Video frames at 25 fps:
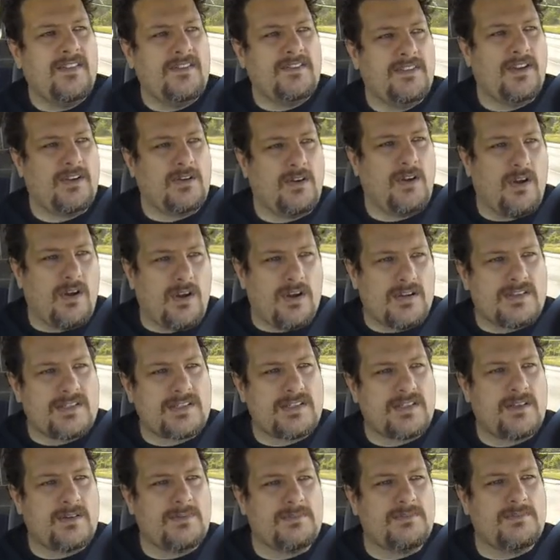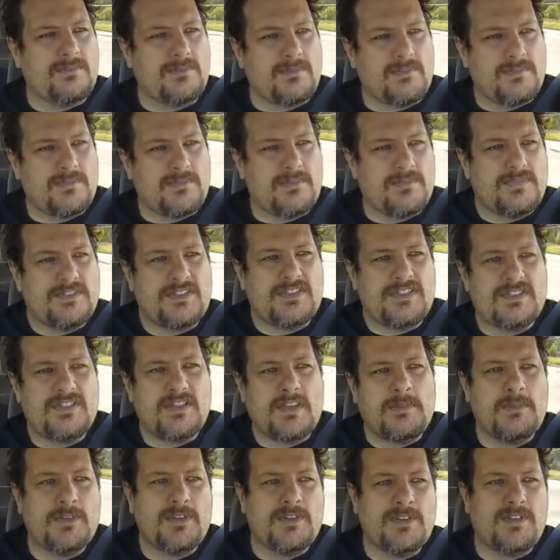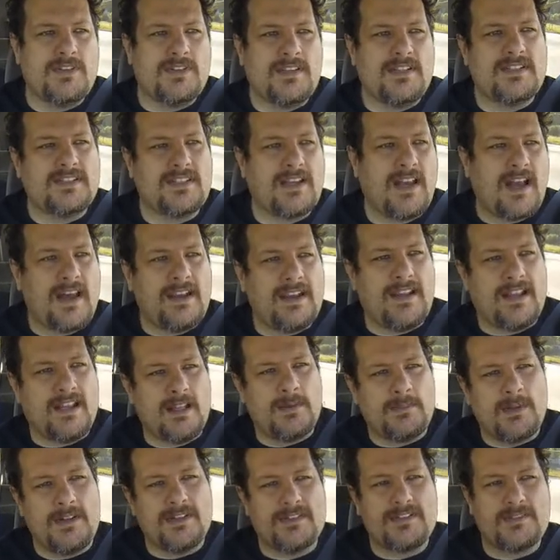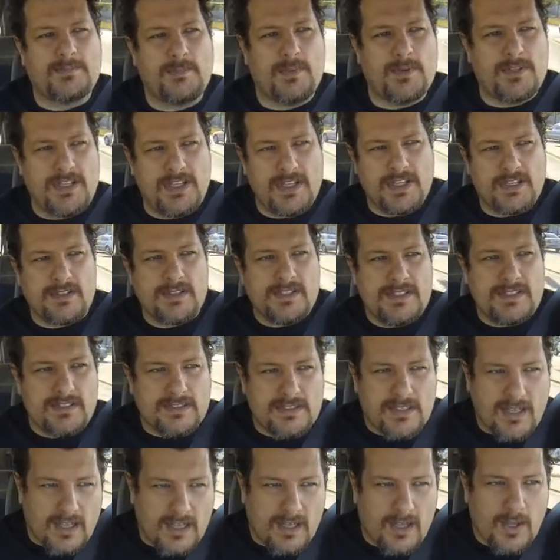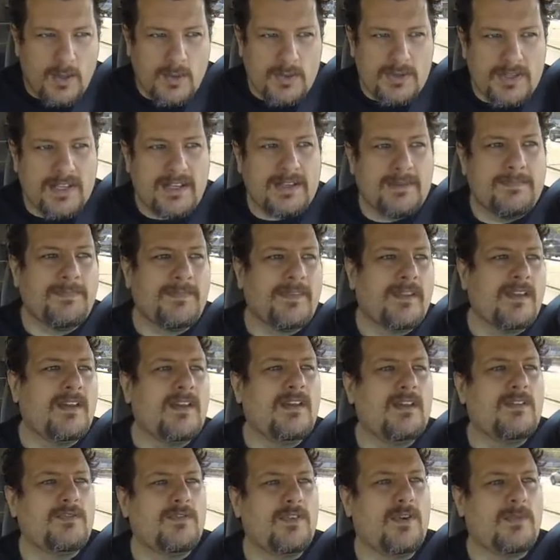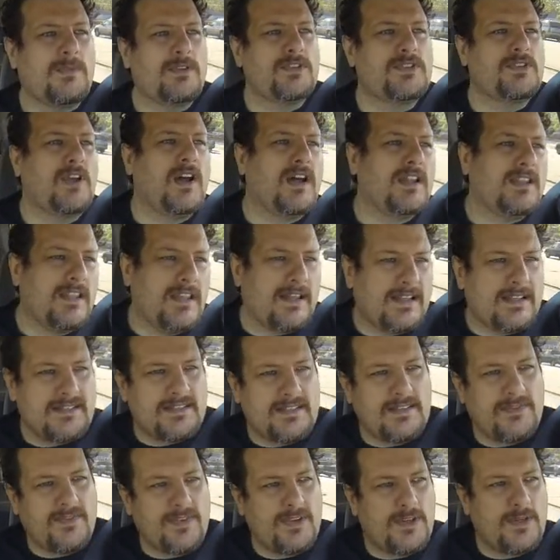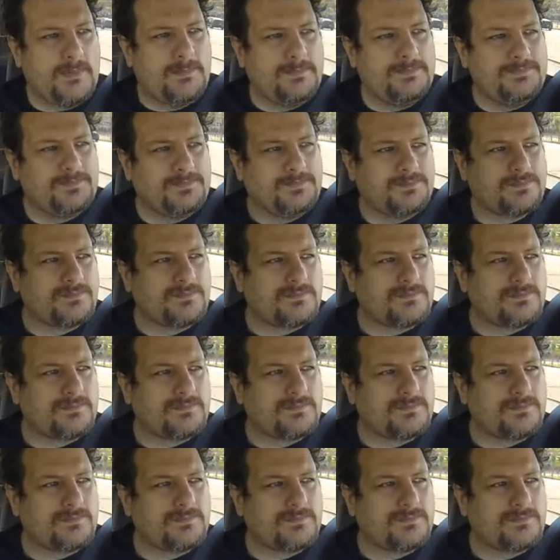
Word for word: there are some similar design elements, particularly to the clothing from the Tron Legacy film.